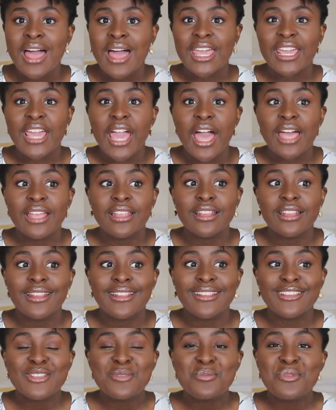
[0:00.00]
Like,
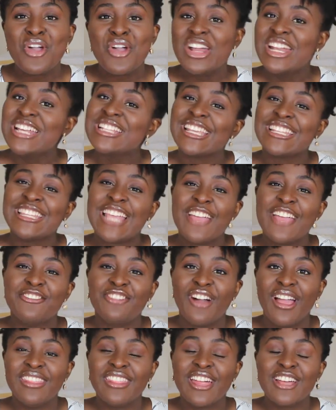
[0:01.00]
to be honest, like, I
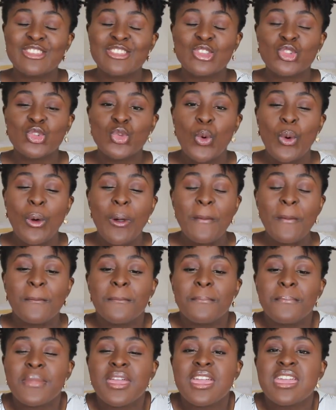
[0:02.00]
find that so
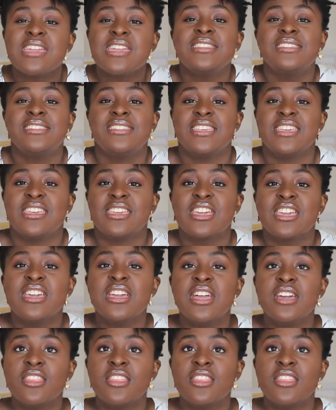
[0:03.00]
amazing